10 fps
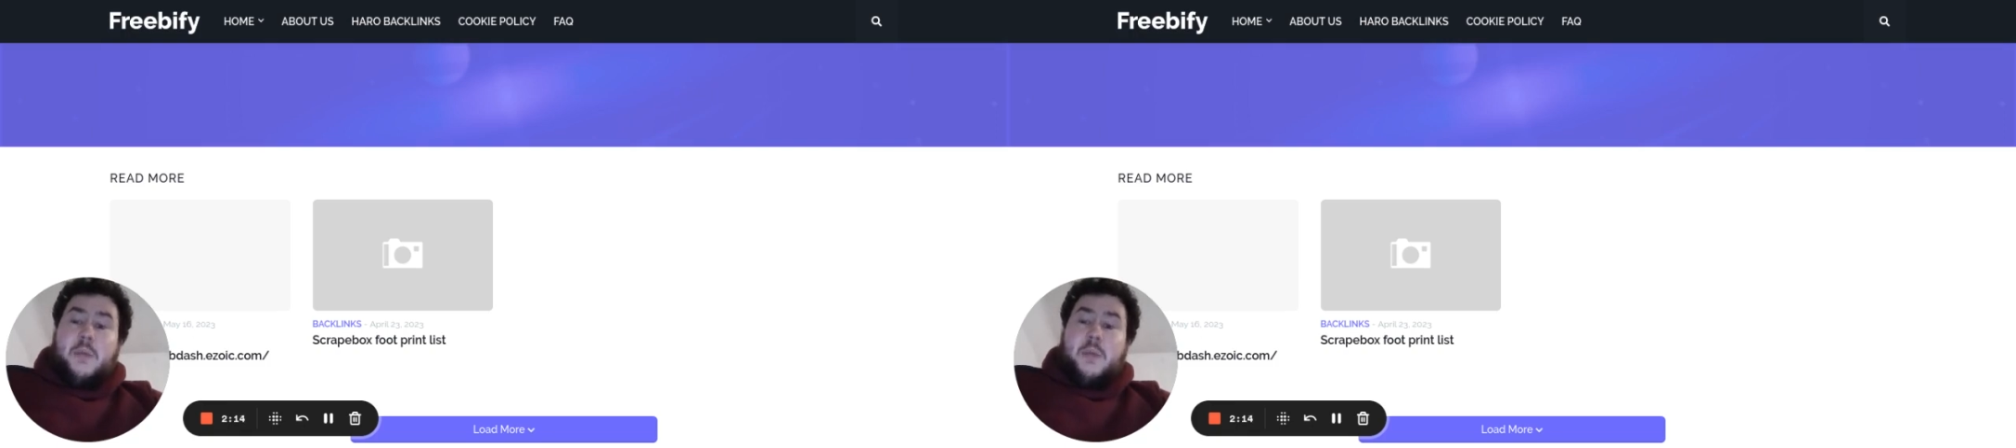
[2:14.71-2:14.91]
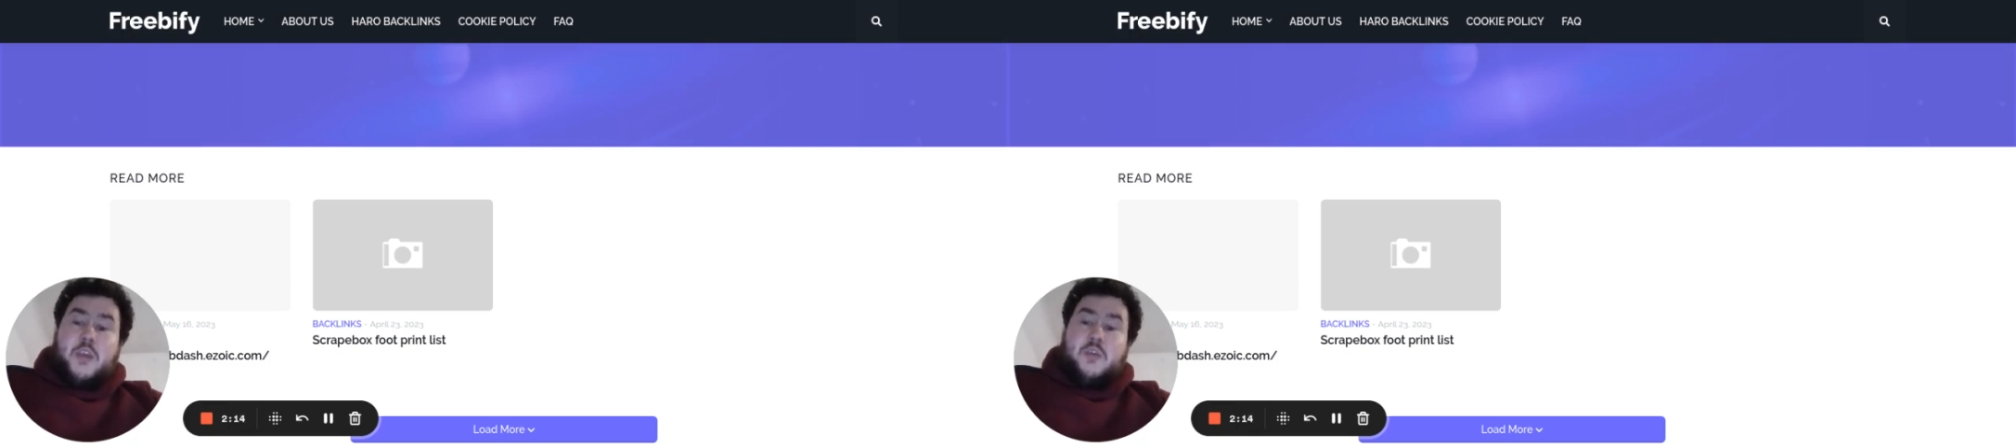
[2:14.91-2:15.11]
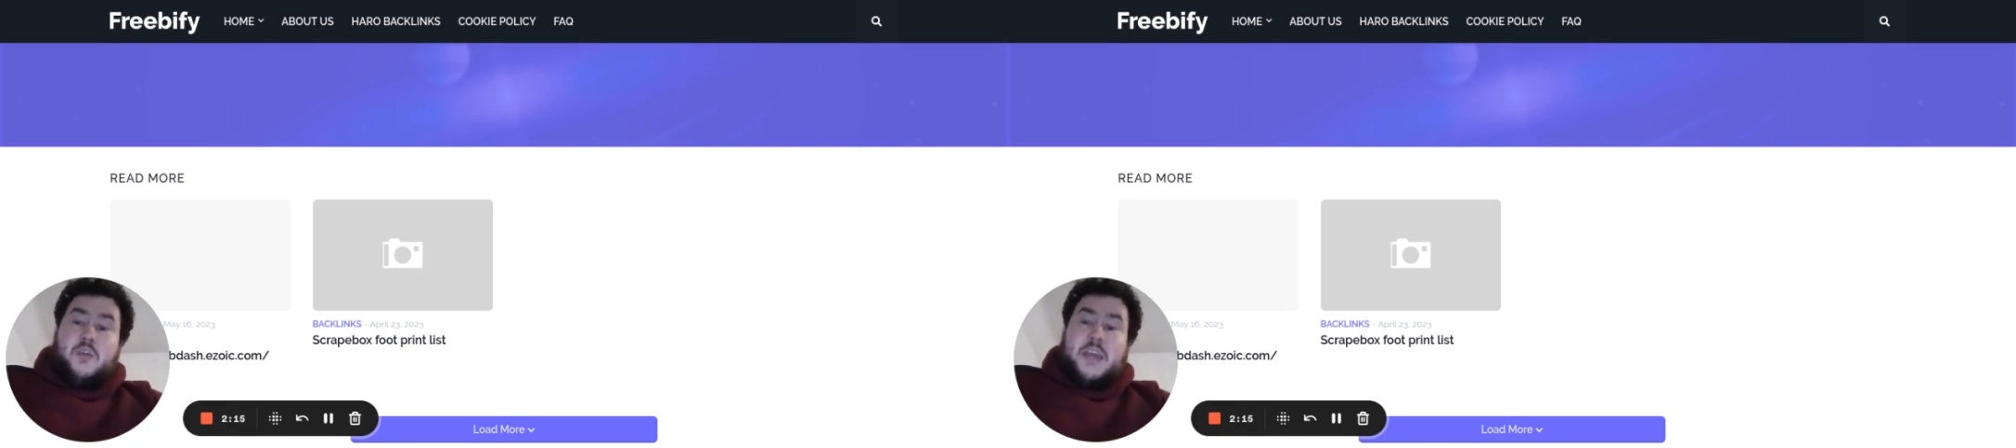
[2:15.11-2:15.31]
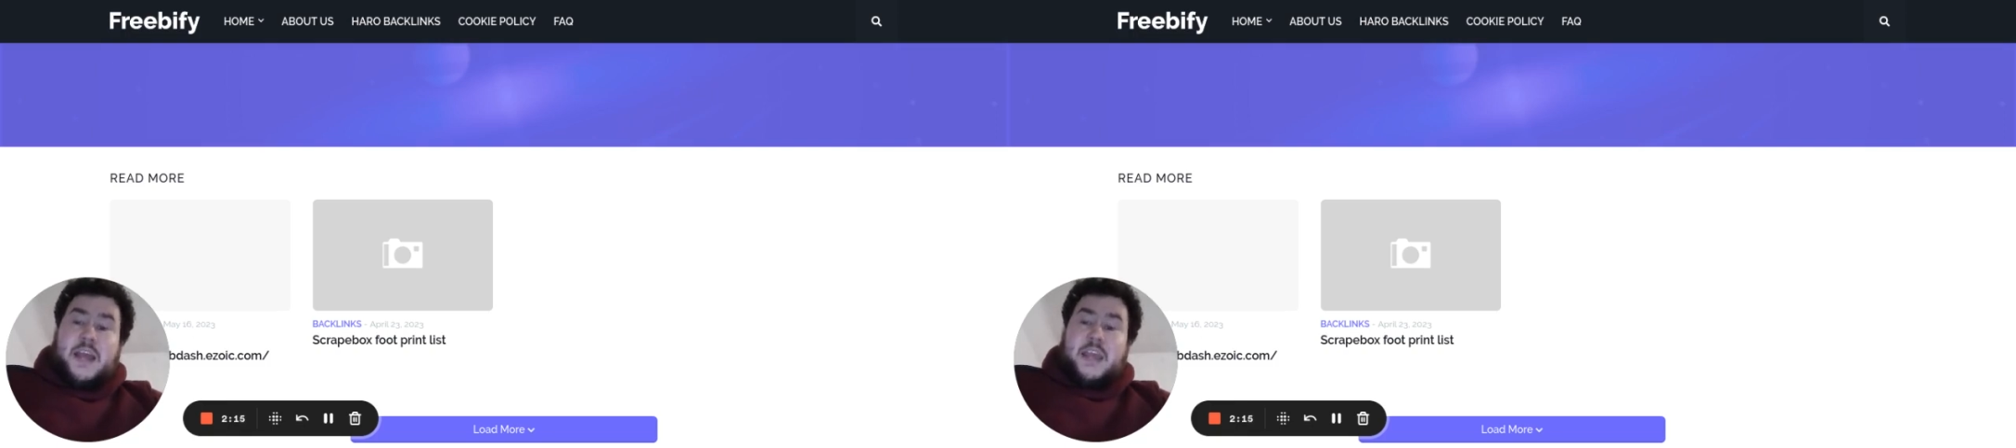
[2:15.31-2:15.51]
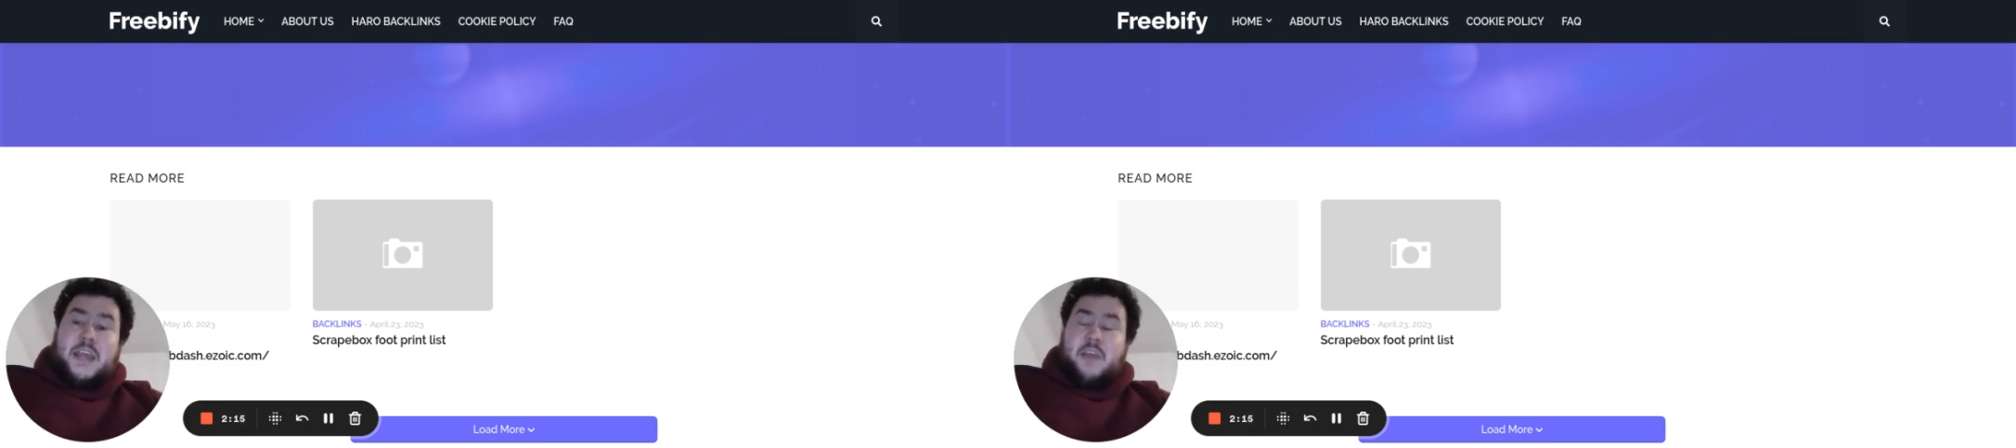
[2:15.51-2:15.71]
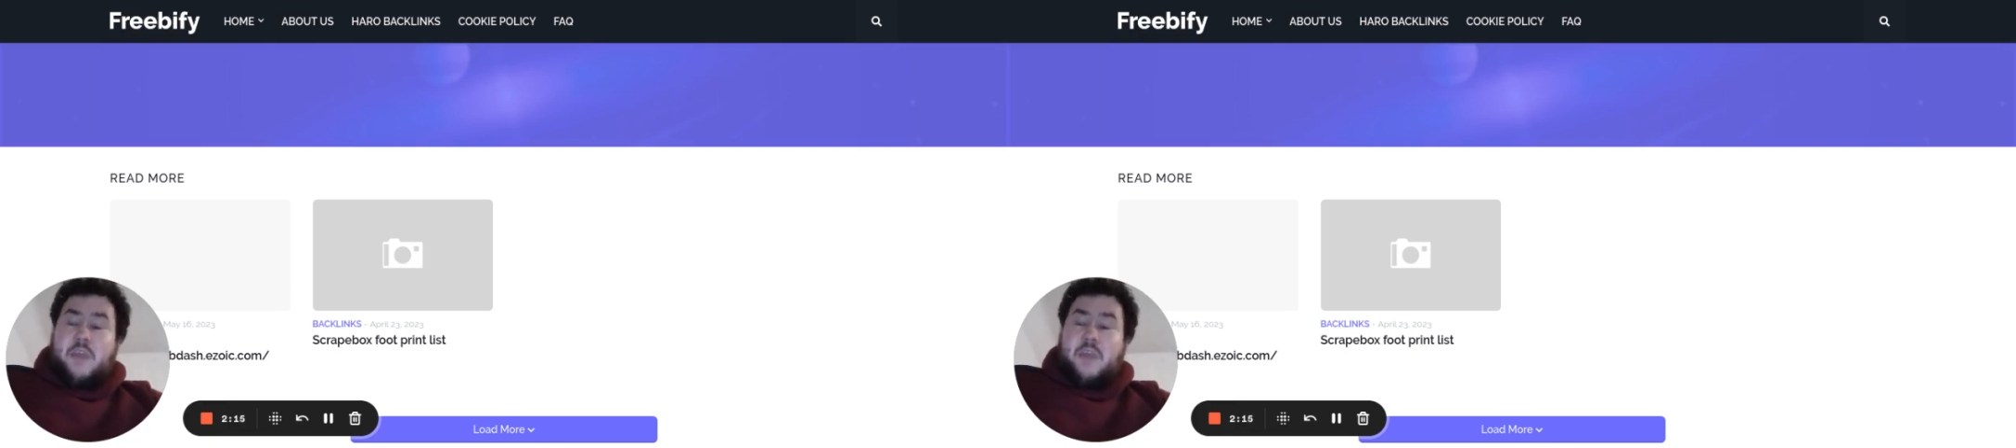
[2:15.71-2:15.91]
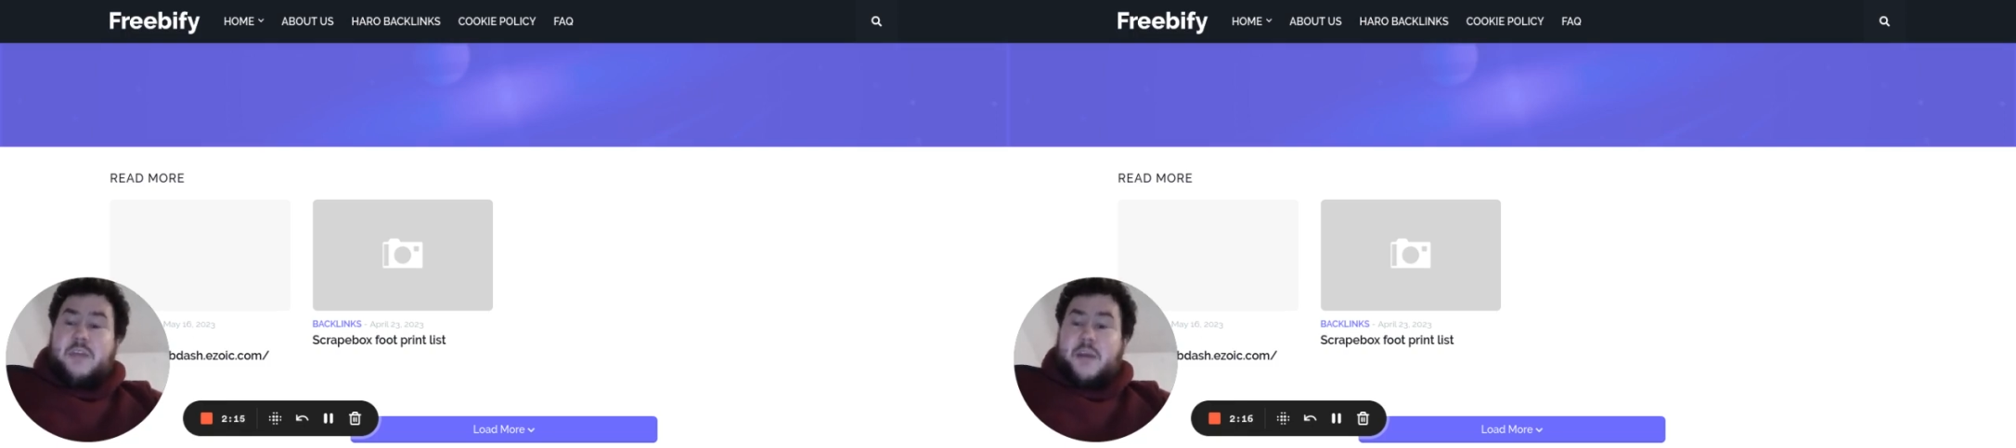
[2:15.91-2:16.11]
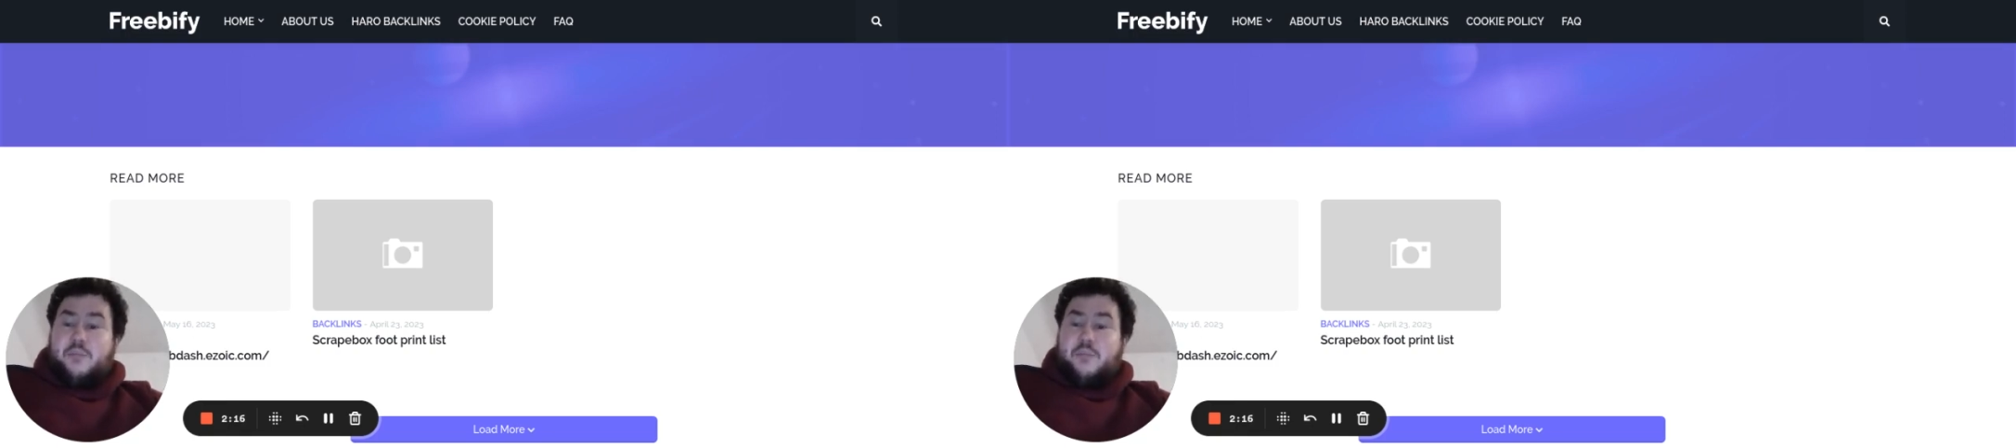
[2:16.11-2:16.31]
But you can get around that